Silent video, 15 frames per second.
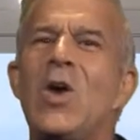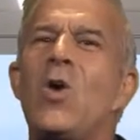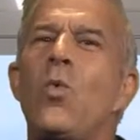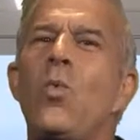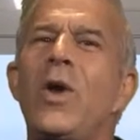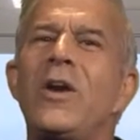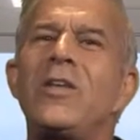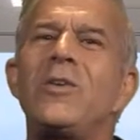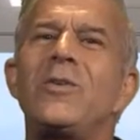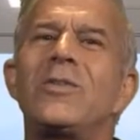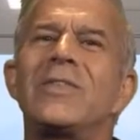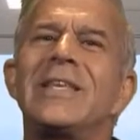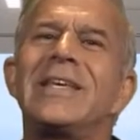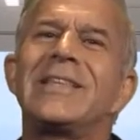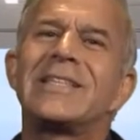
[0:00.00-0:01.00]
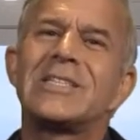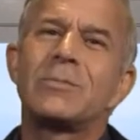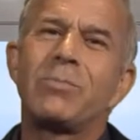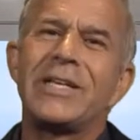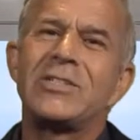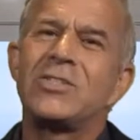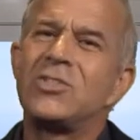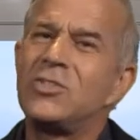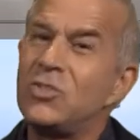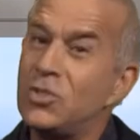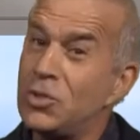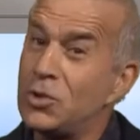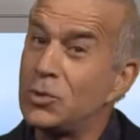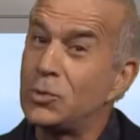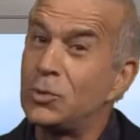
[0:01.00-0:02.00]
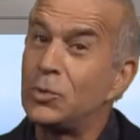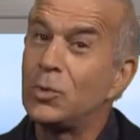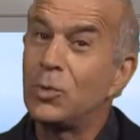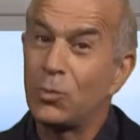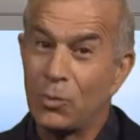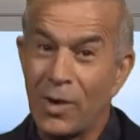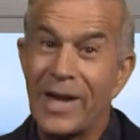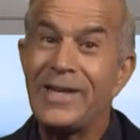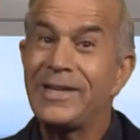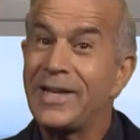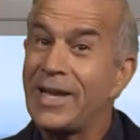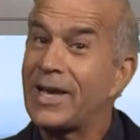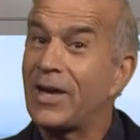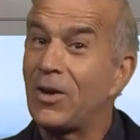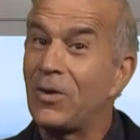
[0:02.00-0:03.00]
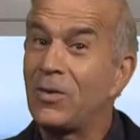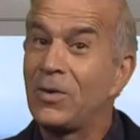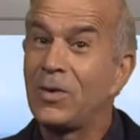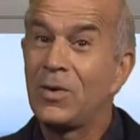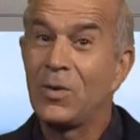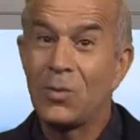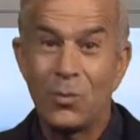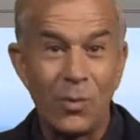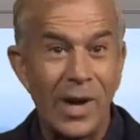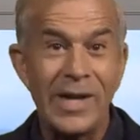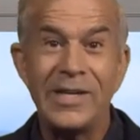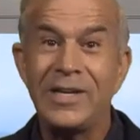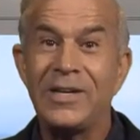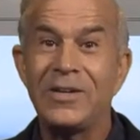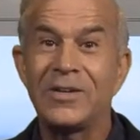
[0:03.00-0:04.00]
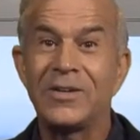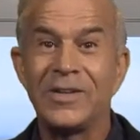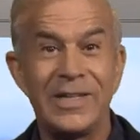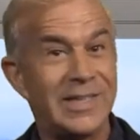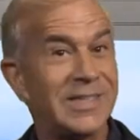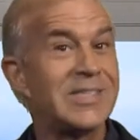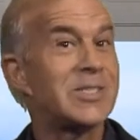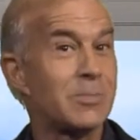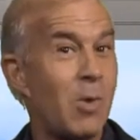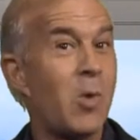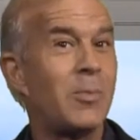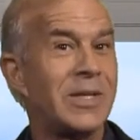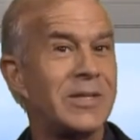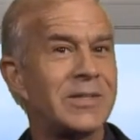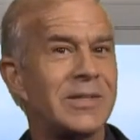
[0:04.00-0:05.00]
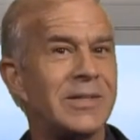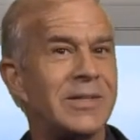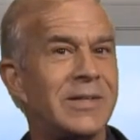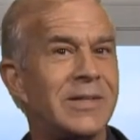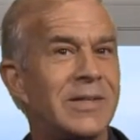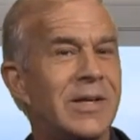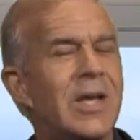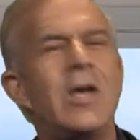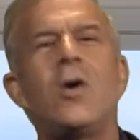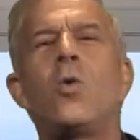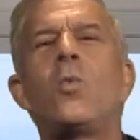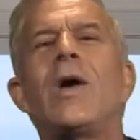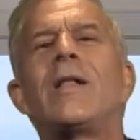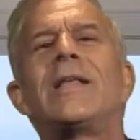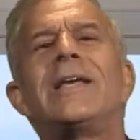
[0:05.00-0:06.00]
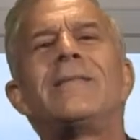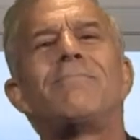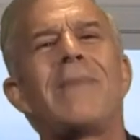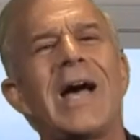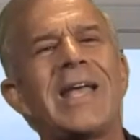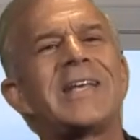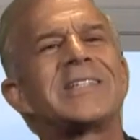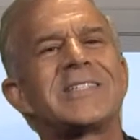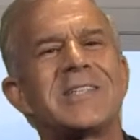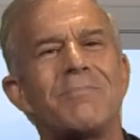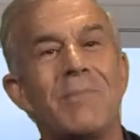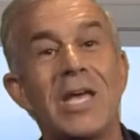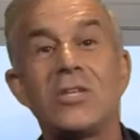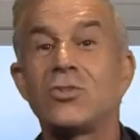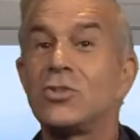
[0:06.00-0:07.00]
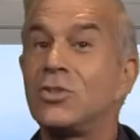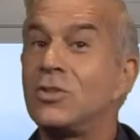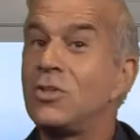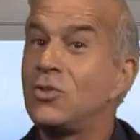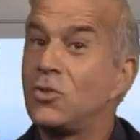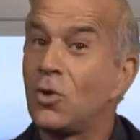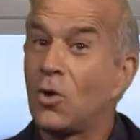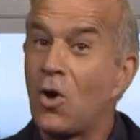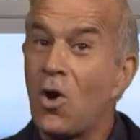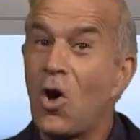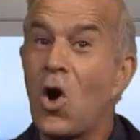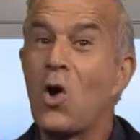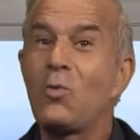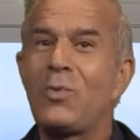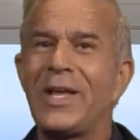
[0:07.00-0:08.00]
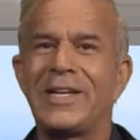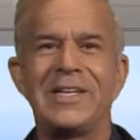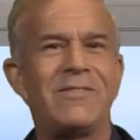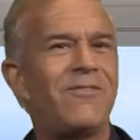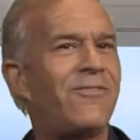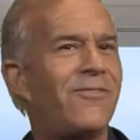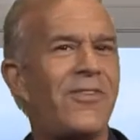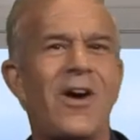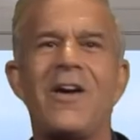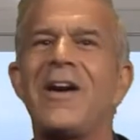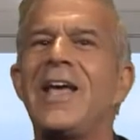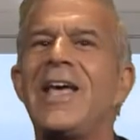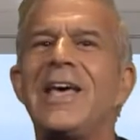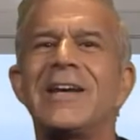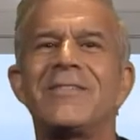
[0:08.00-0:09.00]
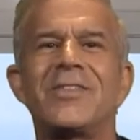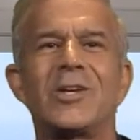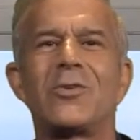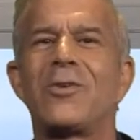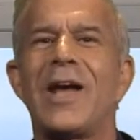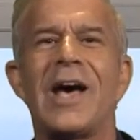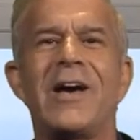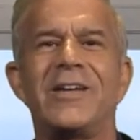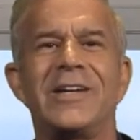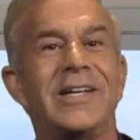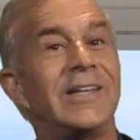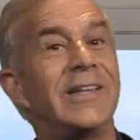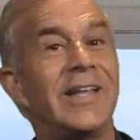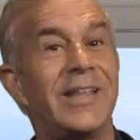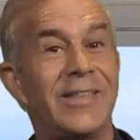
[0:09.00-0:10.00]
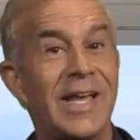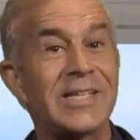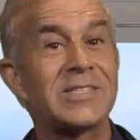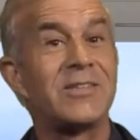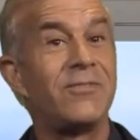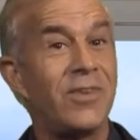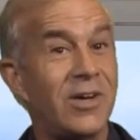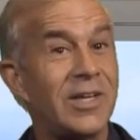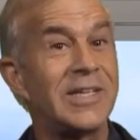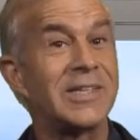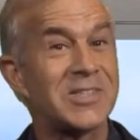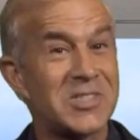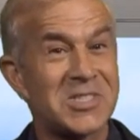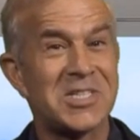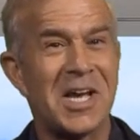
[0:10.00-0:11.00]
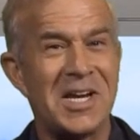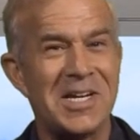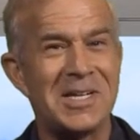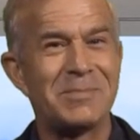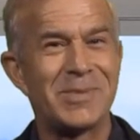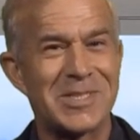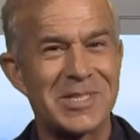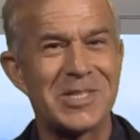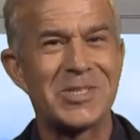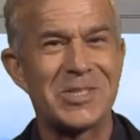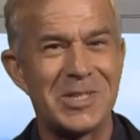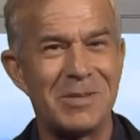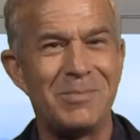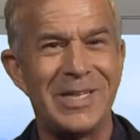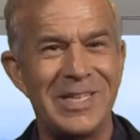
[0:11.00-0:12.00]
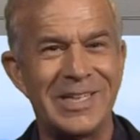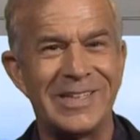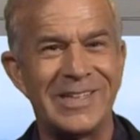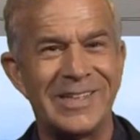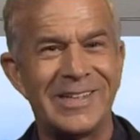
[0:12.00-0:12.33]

Where do you think this places you right now, right here in this moment? Well, in my estimation, you're already far ahead of the crowd, and that's a very exciting position to be in.